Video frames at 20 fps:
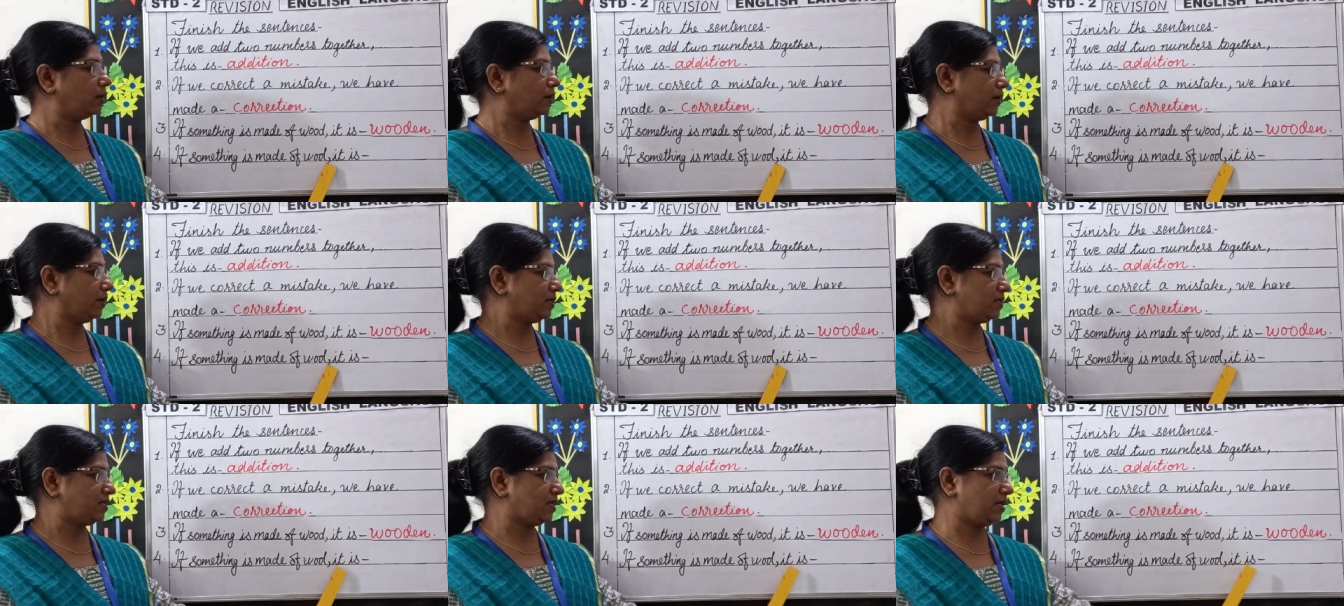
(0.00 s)

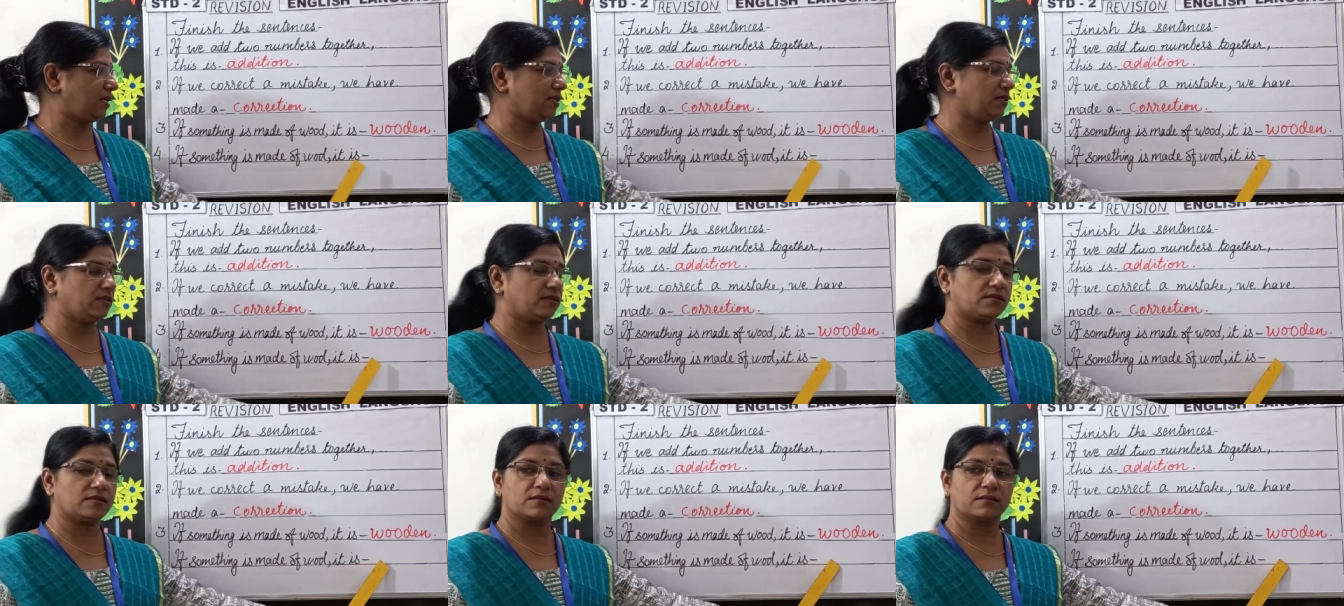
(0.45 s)
it
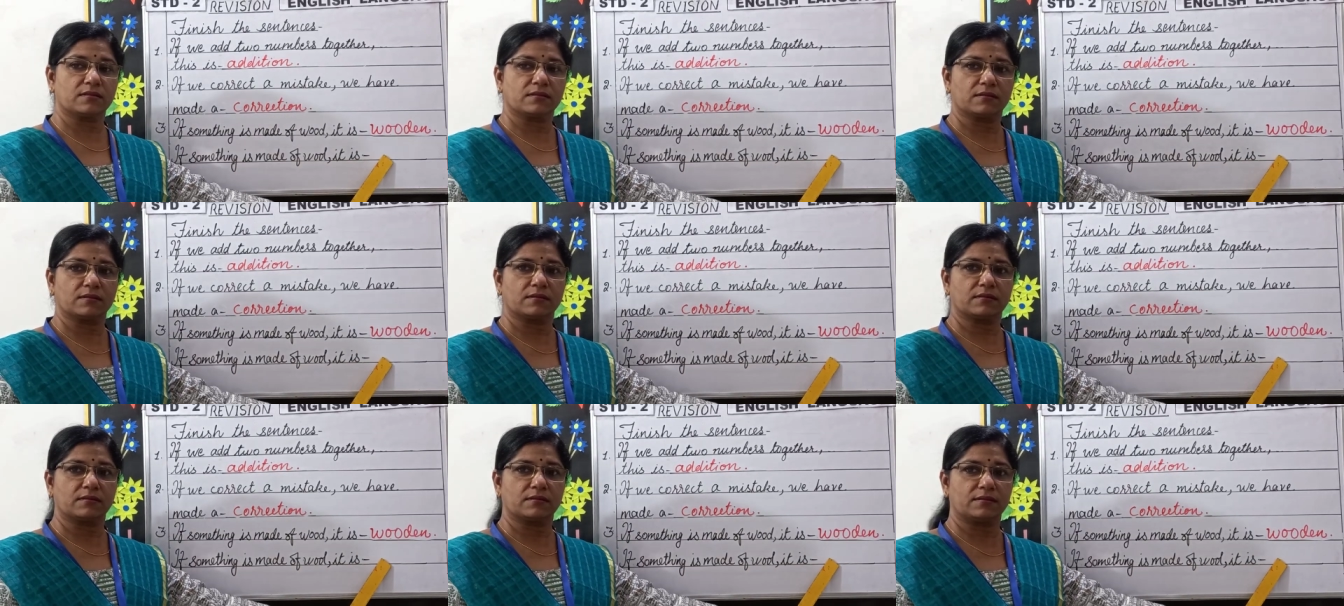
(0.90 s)
is
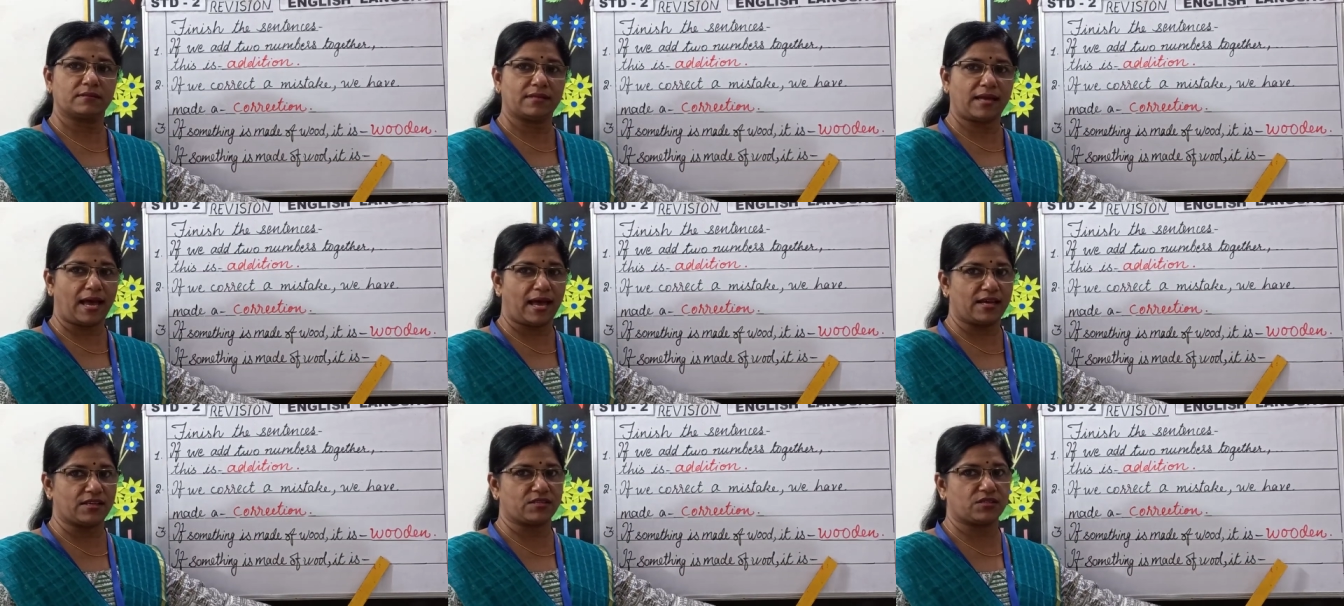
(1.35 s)

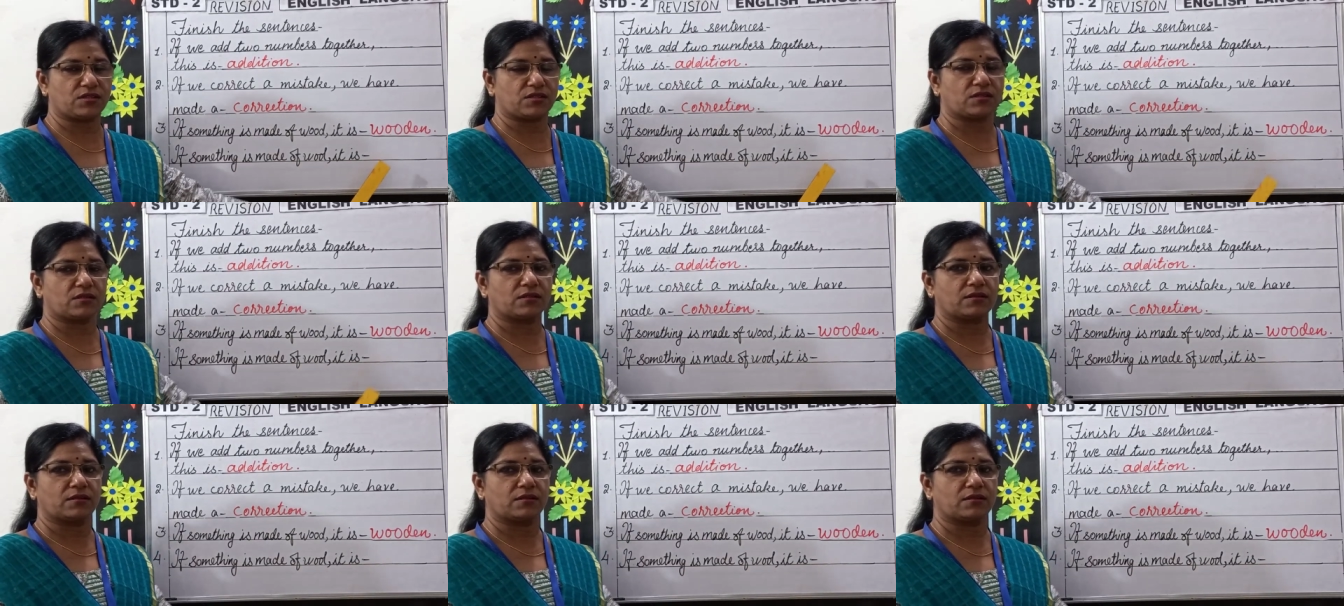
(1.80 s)
dash.